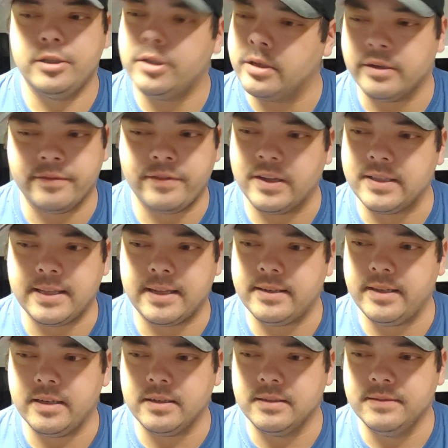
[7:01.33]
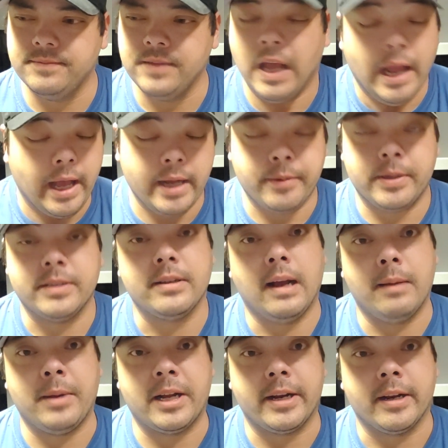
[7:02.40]
Shouldn't have found that deal. Anyways,
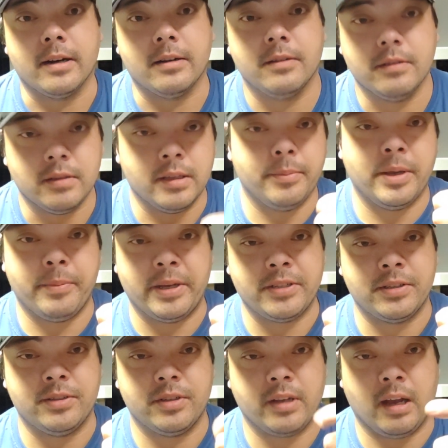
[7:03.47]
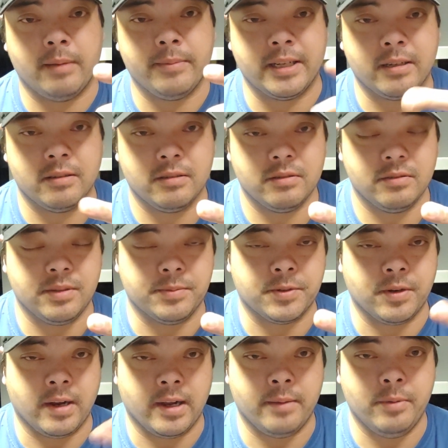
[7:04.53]
I'm out of here. Leave me a message, comment,
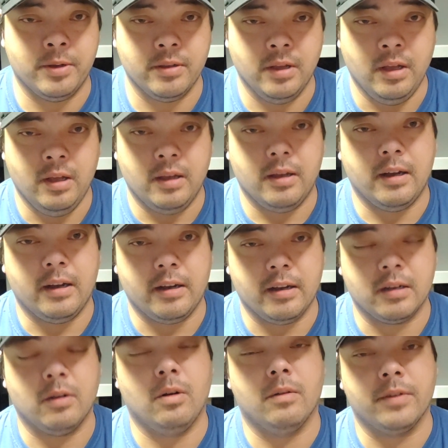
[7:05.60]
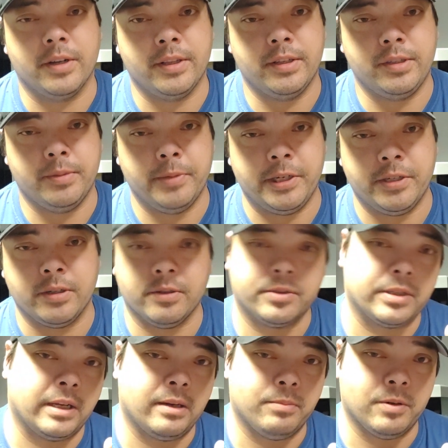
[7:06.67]
subscribe. Go over to the Jiminy Show,
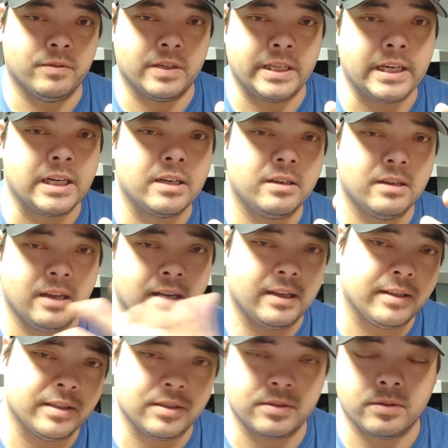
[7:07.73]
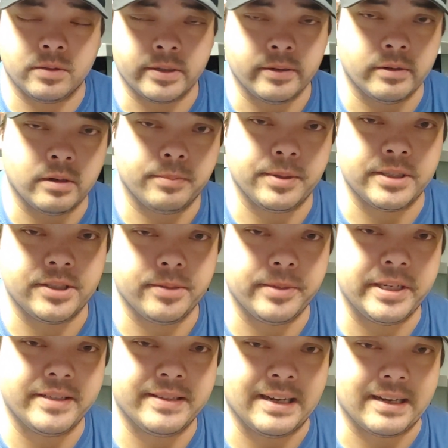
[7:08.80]
sign up over there. This is only going up on
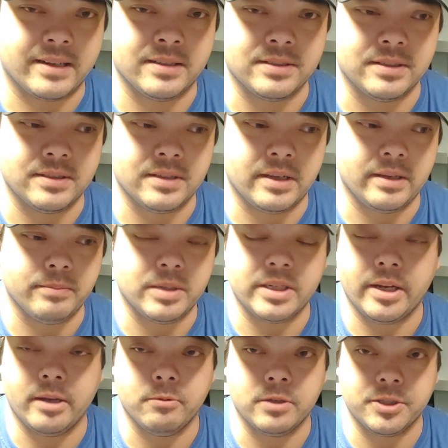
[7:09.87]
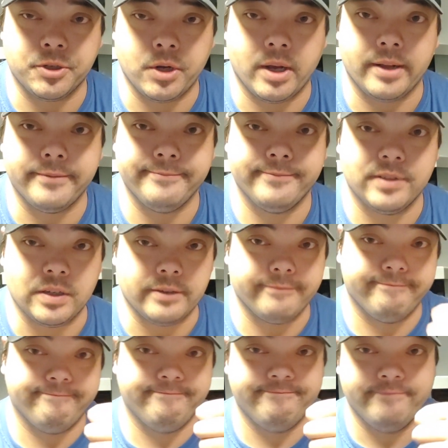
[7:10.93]
Jiminy Tech because it's a Monday one-shot. So,
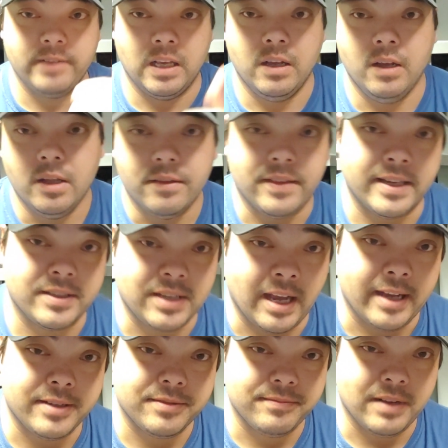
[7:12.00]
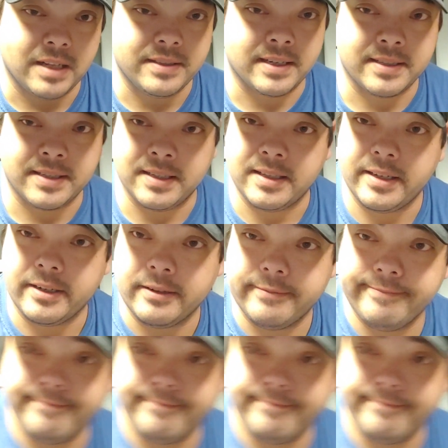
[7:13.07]
thanks, guys. I'll talk to you later.